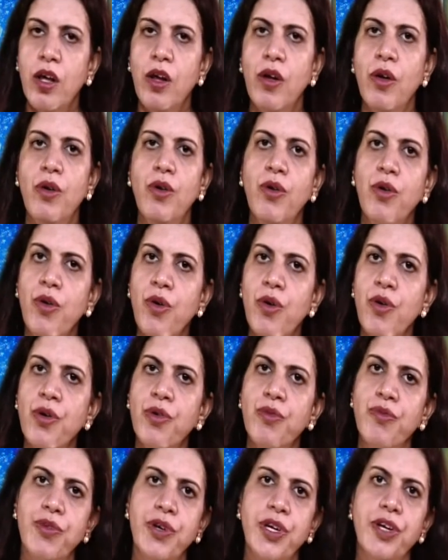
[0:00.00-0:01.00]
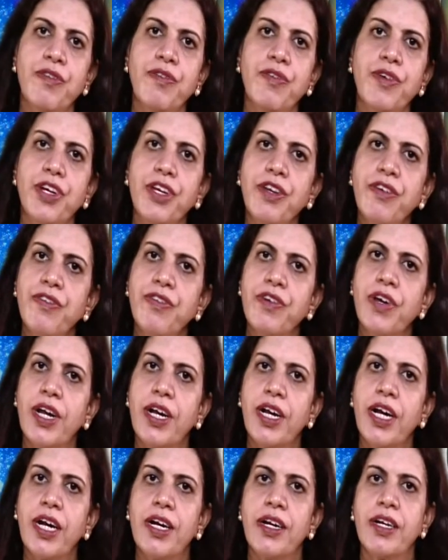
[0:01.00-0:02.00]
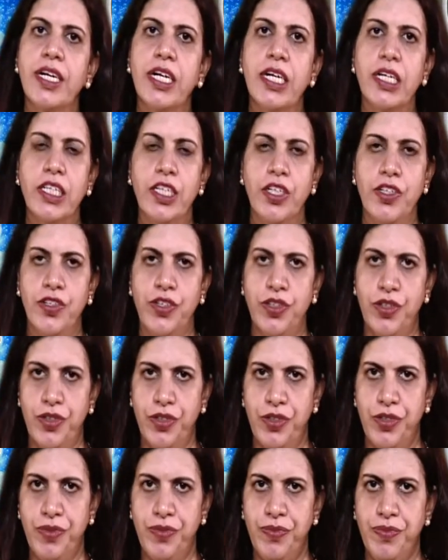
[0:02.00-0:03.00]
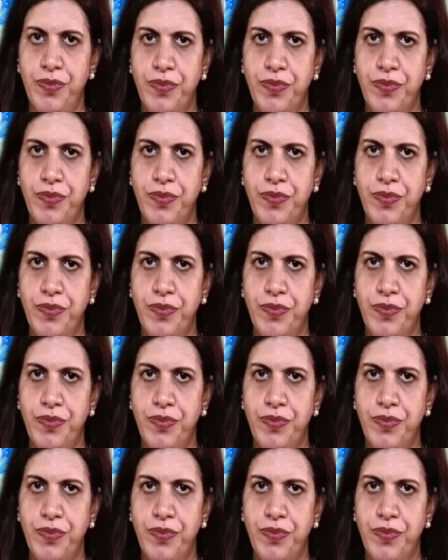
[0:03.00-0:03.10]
long wave infrared radiations.